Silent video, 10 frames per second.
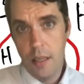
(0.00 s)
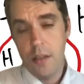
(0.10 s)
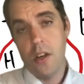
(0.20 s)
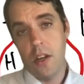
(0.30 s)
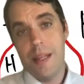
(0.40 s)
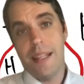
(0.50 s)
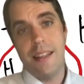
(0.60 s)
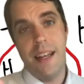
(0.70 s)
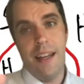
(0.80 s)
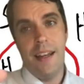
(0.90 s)
the argument is
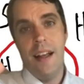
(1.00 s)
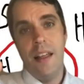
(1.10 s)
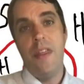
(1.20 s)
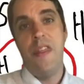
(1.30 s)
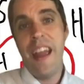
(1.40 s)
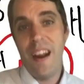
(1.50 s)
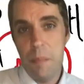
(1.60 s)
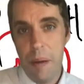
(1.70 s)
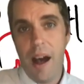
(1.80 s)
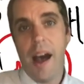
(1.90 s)
that it
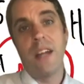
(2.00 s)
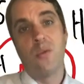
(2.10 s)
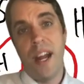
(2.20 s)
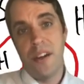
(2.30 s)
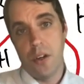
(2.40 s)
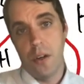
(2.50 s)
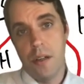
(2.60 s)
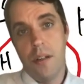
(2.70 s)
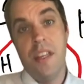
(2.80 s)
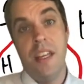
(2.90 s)
thereby rendered
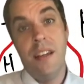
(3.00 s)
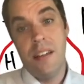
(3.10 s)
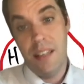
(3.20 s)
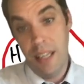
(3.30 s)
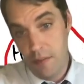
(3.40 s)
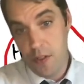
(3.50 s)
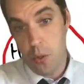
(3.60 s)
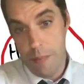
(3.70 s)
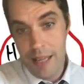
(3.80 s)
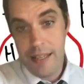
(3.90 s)
the individual
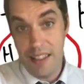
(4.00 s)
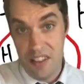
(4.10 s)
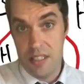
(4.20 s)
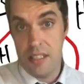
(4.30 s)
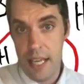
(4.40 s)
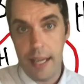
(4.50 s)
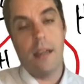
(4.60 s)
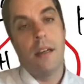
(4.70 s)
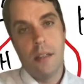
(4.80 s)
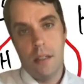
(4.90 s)
mandate, the stick